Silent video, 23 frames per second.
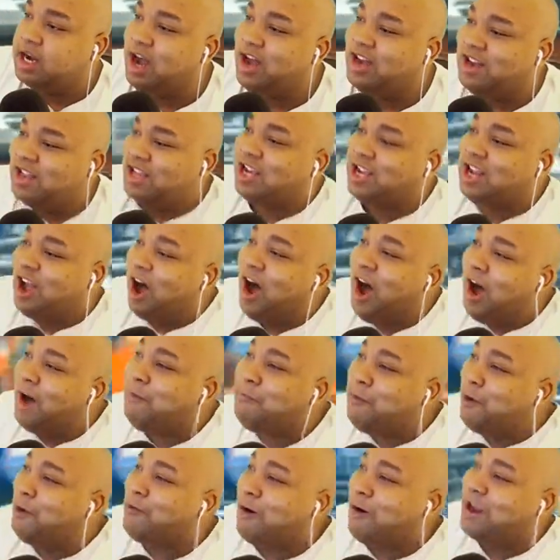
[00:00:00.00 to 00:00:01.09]
god, this
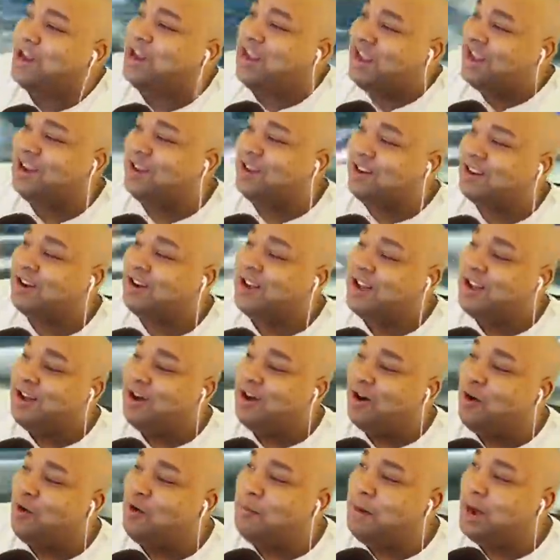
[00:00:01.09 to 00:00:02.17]
combo right here.
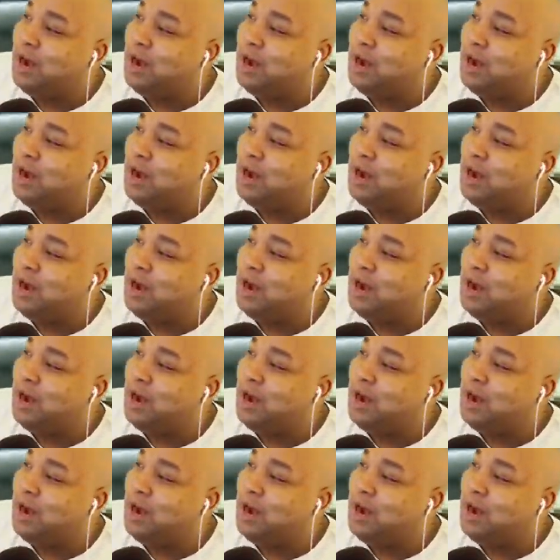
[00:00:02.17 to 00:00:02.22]
Oh